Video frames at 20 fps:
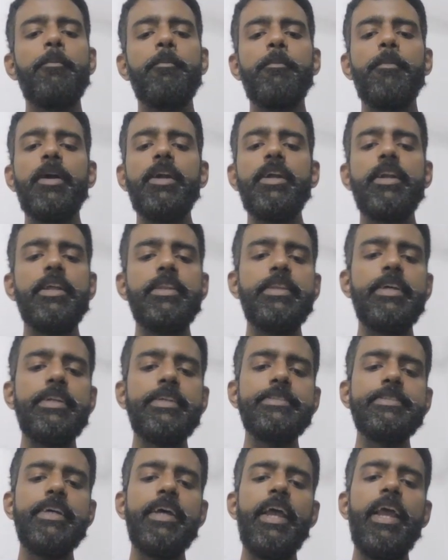but there
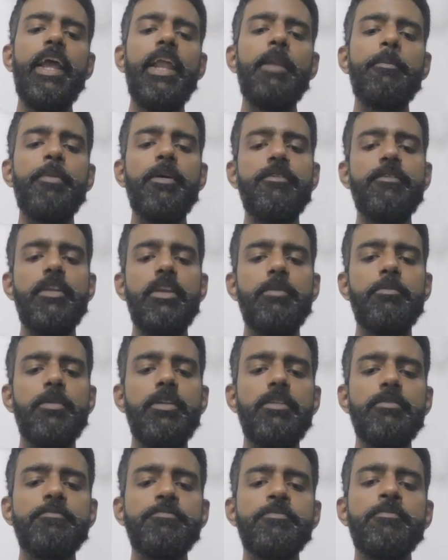is a help
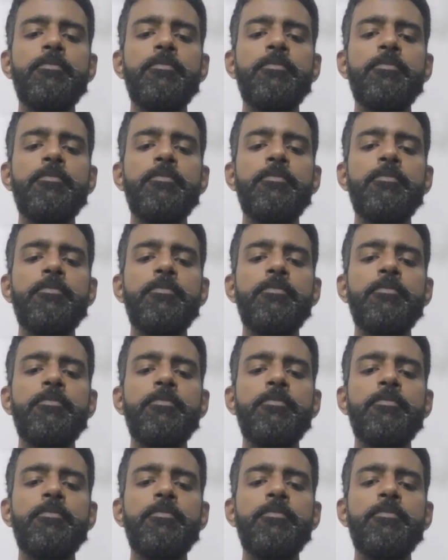available.